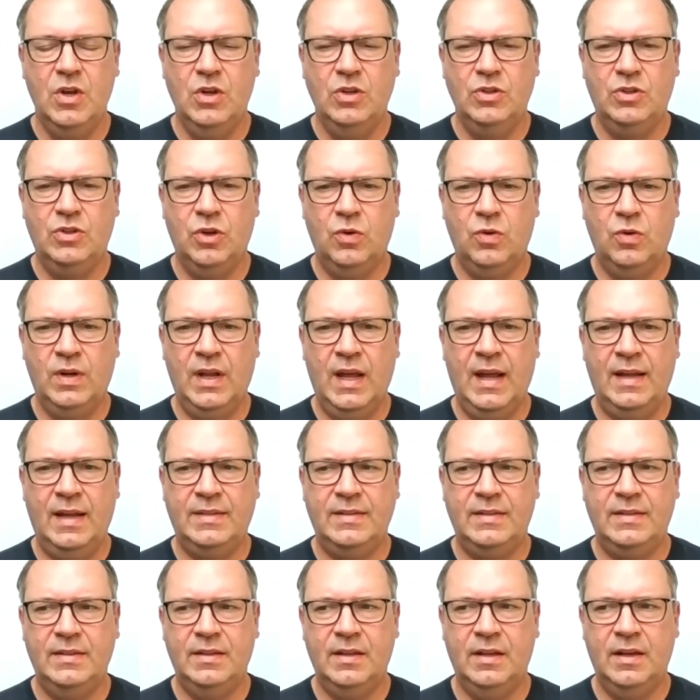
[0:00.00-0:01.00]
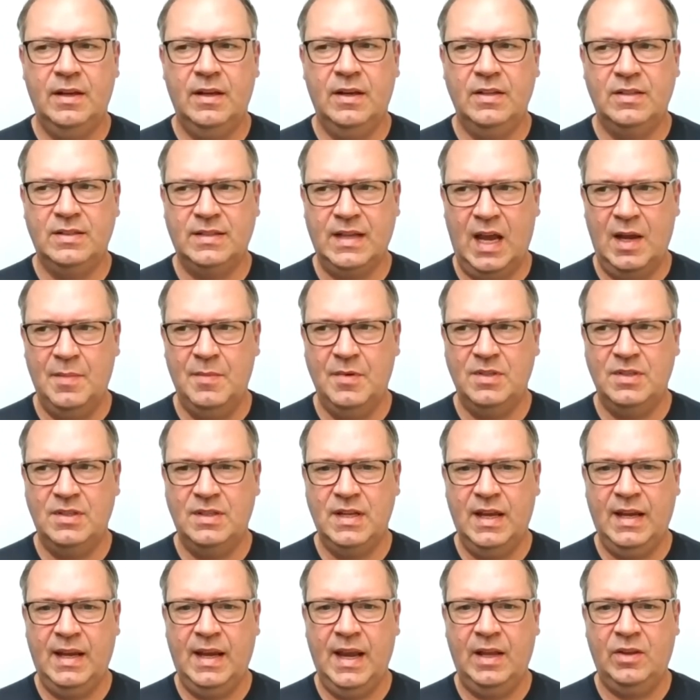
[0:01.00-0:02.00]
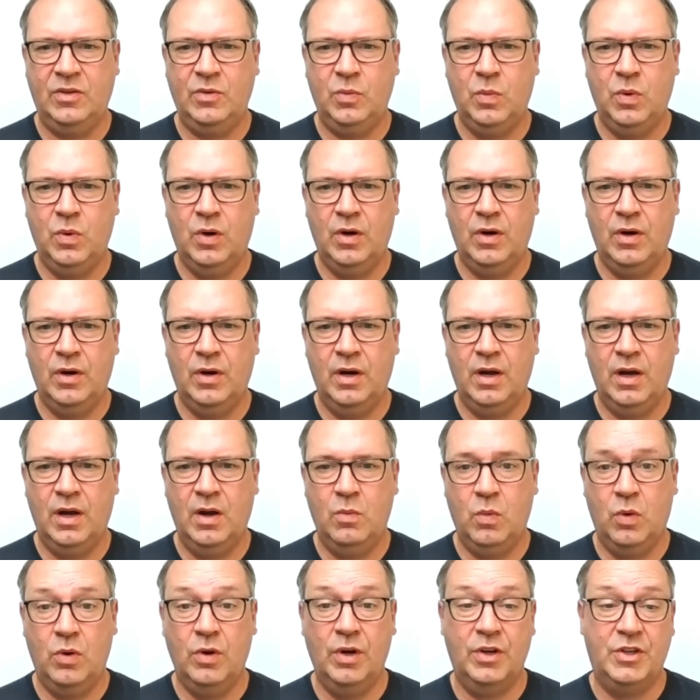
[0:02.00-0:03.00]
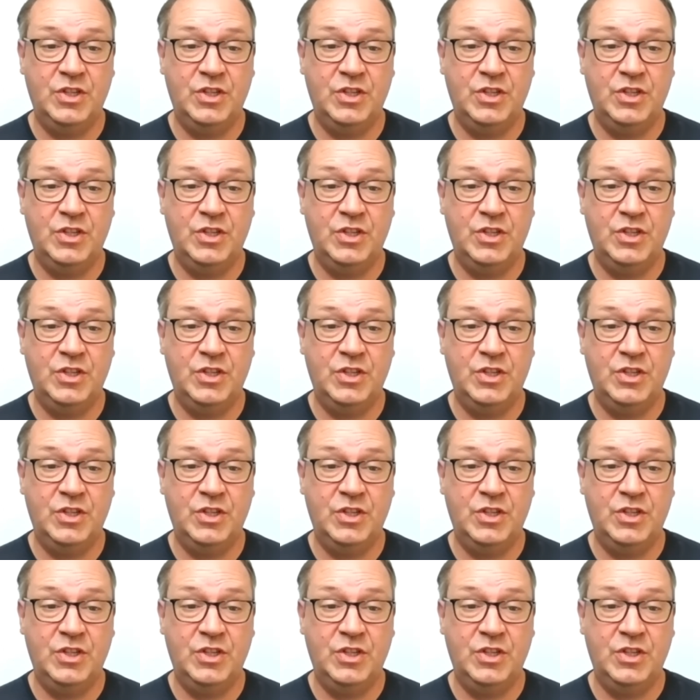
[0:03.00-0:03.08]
so that the assignments they get were